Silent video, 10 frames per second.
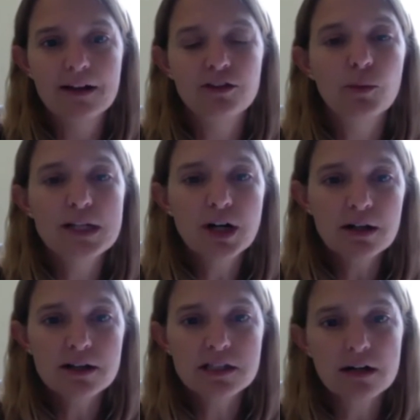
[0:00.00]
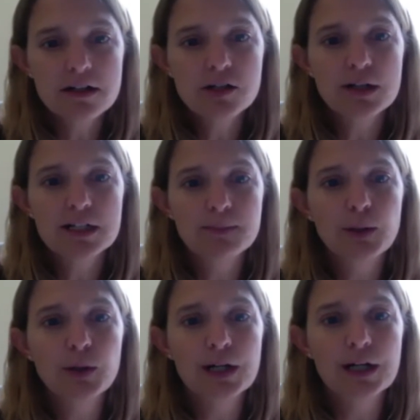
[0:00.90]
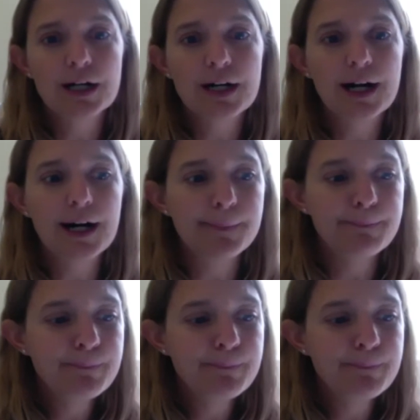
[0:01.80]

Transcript: And so we tar- started to explore um,